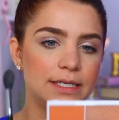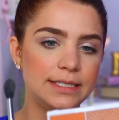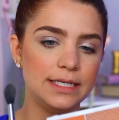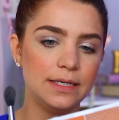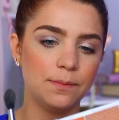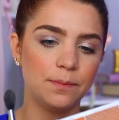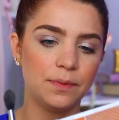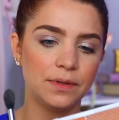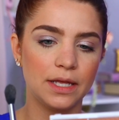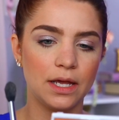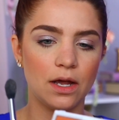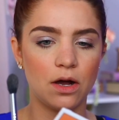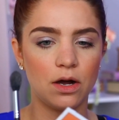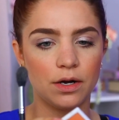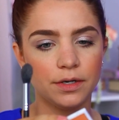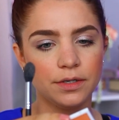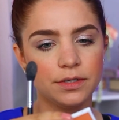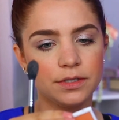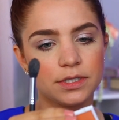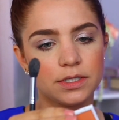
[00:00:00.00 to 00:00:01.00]
deep, but they
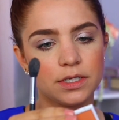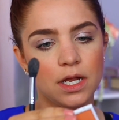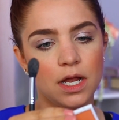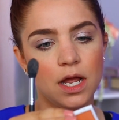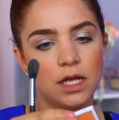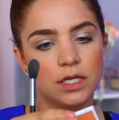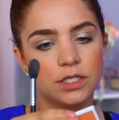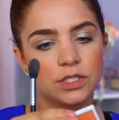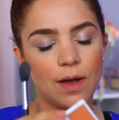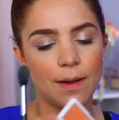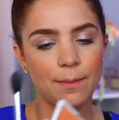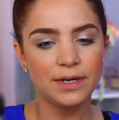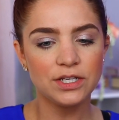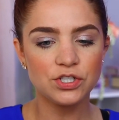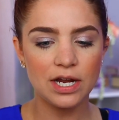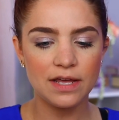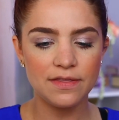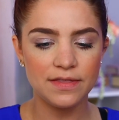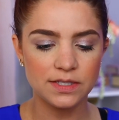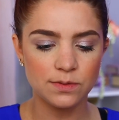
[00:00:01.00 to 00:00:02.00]
aren't. So I'm gonna
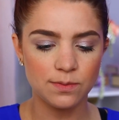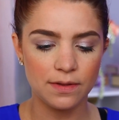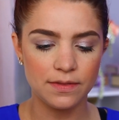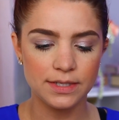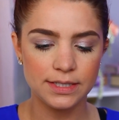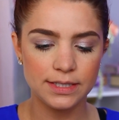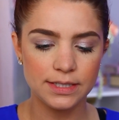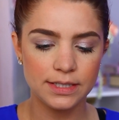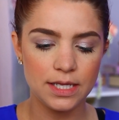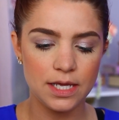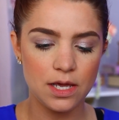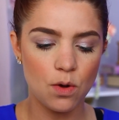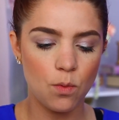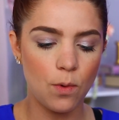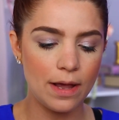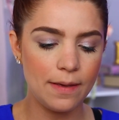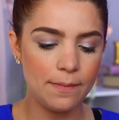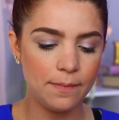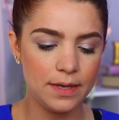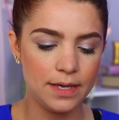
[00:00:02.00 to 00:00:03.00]
try this one. This is the
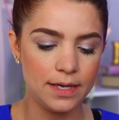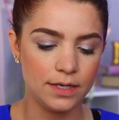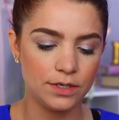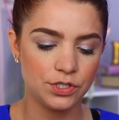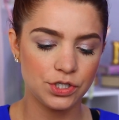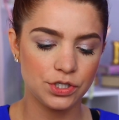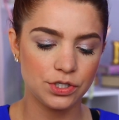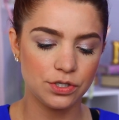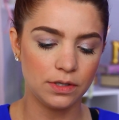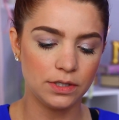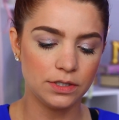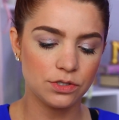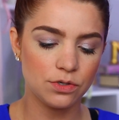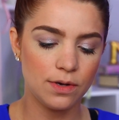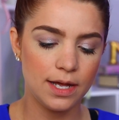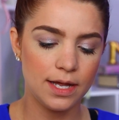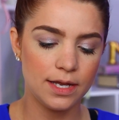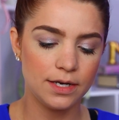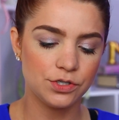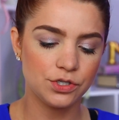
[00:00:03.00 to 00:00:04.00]
White Peach. So let's go
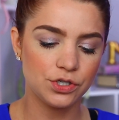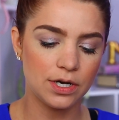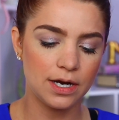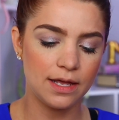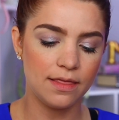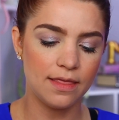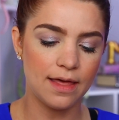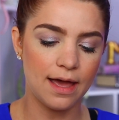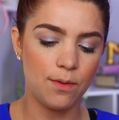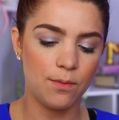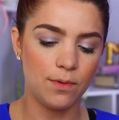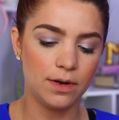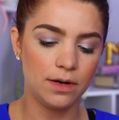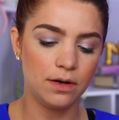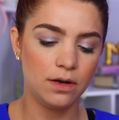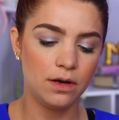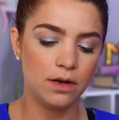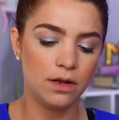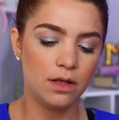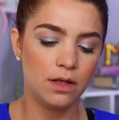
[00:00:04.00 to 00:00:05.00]
ahead and try that
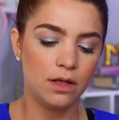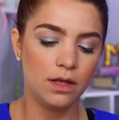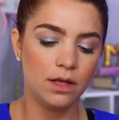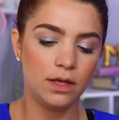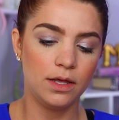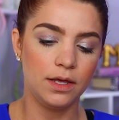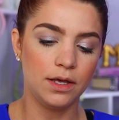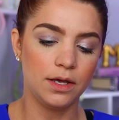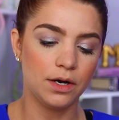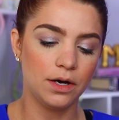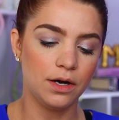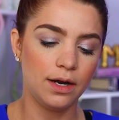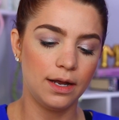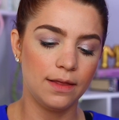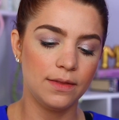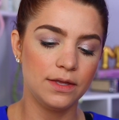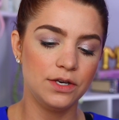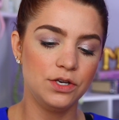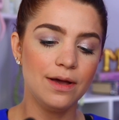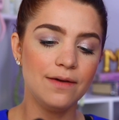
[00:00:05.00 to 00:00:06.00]
one here.
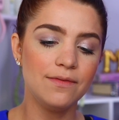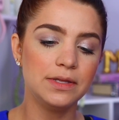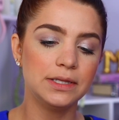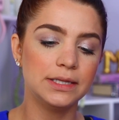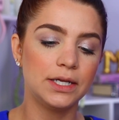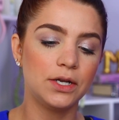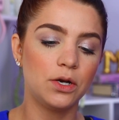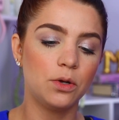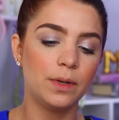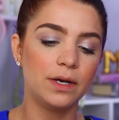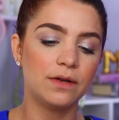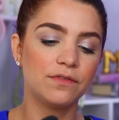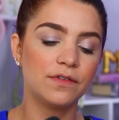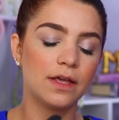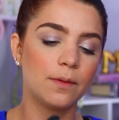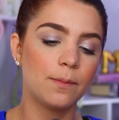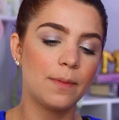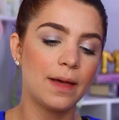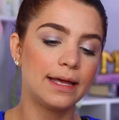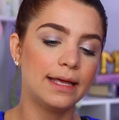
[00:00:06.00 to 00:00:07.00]
And they do have a little bit of
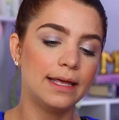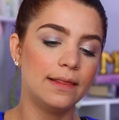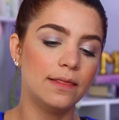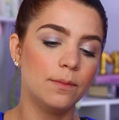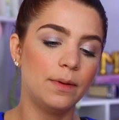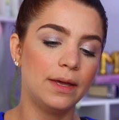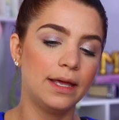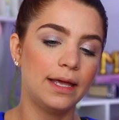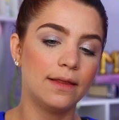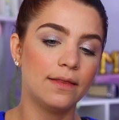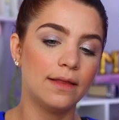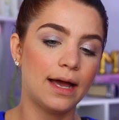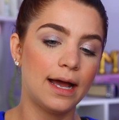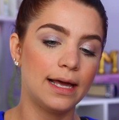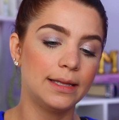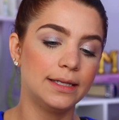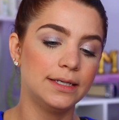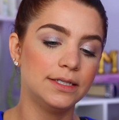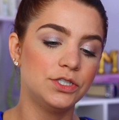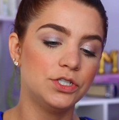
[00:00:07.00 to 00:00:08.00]
kickback in the pan, the
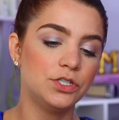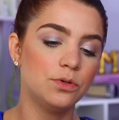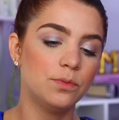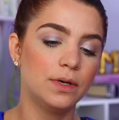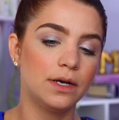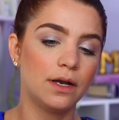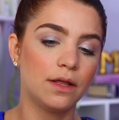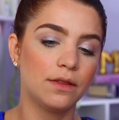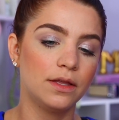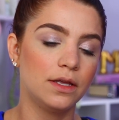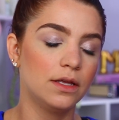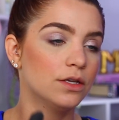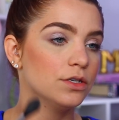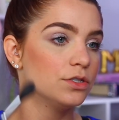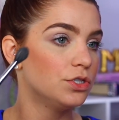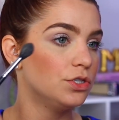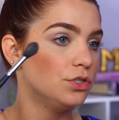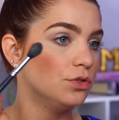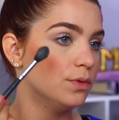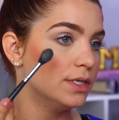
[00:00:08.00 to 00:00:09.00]
highlights do, but nothing
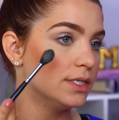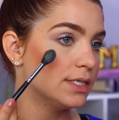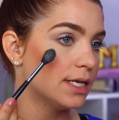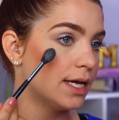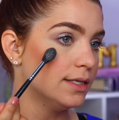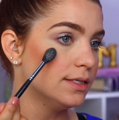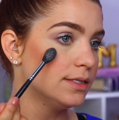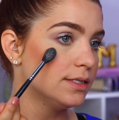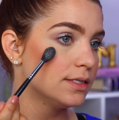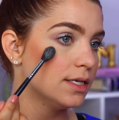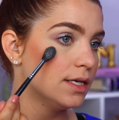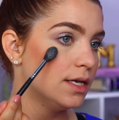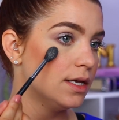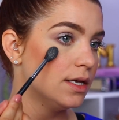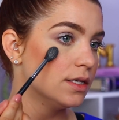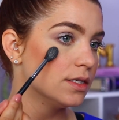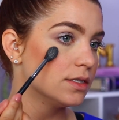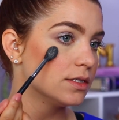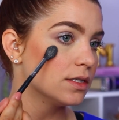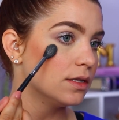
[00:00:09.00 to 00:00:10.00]
too intense.
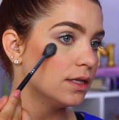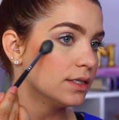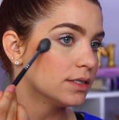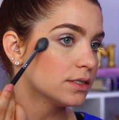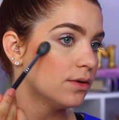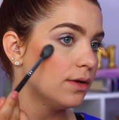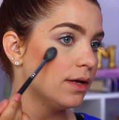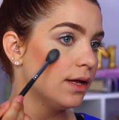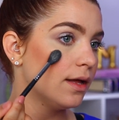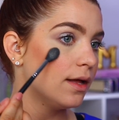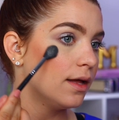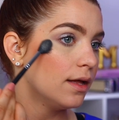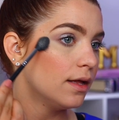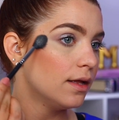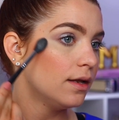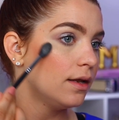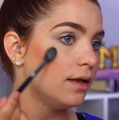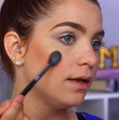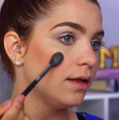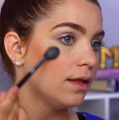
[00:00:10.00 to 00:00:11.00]
So let's go
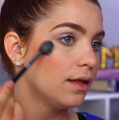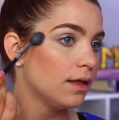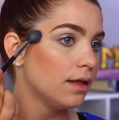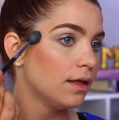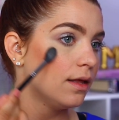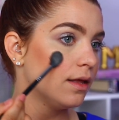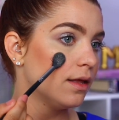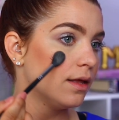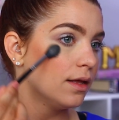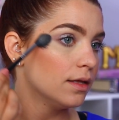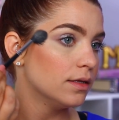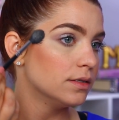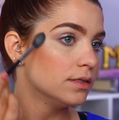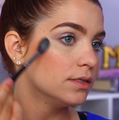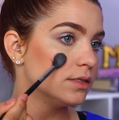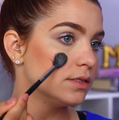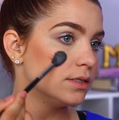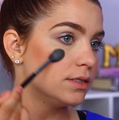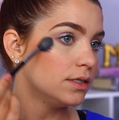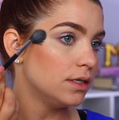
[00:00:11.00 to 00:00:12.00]
ahead and
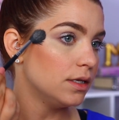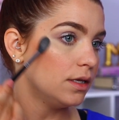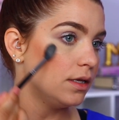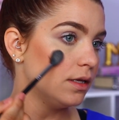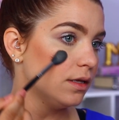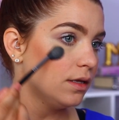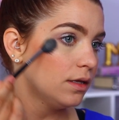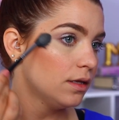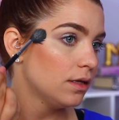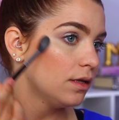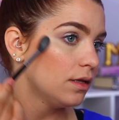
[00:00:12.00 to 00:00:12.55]
see.